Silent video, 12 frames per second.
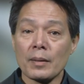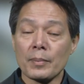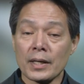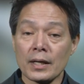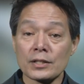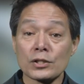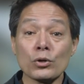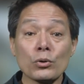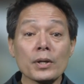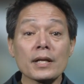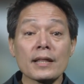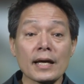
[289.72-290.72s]
because who
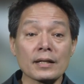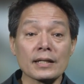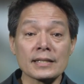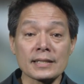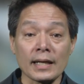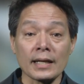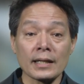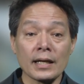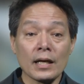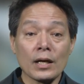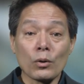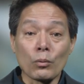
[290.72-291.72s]
would then decide
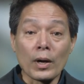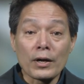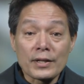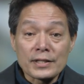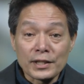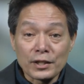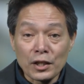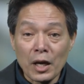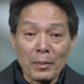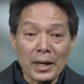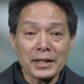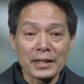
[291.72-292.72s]
where this little
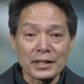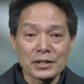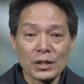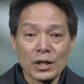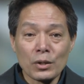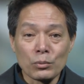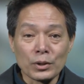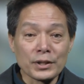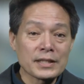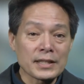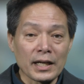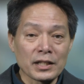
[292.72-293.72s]
homunculus will
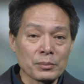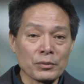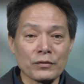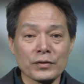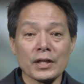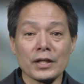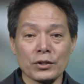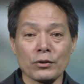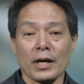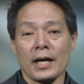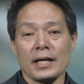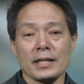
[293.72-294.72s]
decide to move
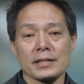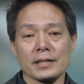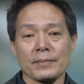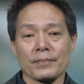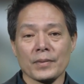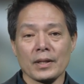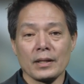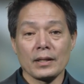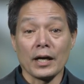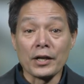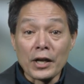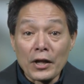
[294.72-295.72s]
your eyes?
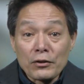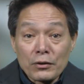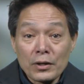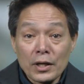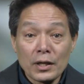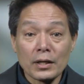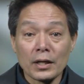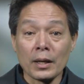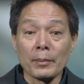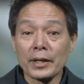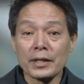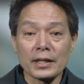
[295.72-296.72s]
Another
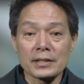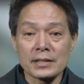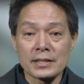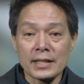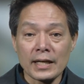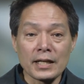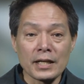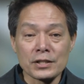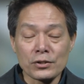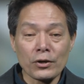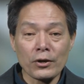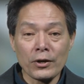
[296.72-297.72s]
homunculus inside
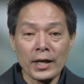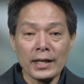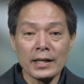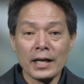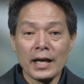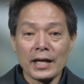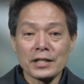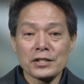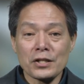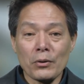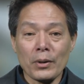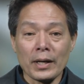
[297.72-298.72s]
his or her head, and
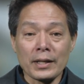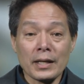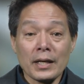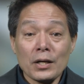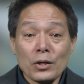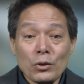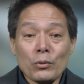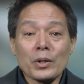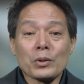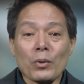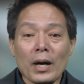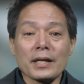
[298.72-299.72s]
so on. Who
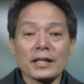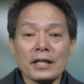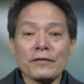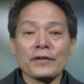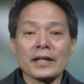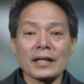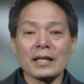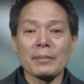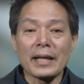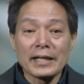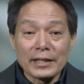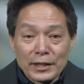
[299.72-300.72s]
would want infinitely
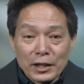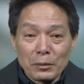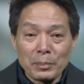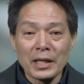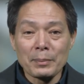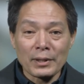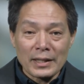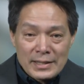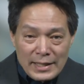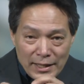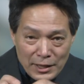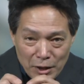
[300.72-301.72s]
many little people
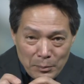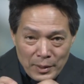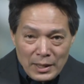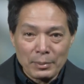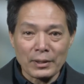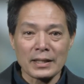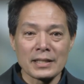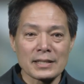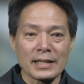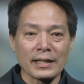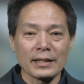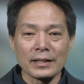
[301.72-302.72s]
inside little people
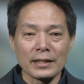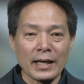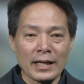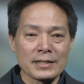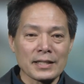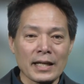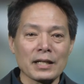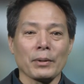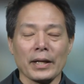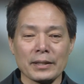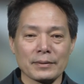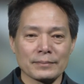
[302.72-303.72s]
inside little heads
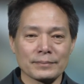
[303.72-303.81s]
anyway?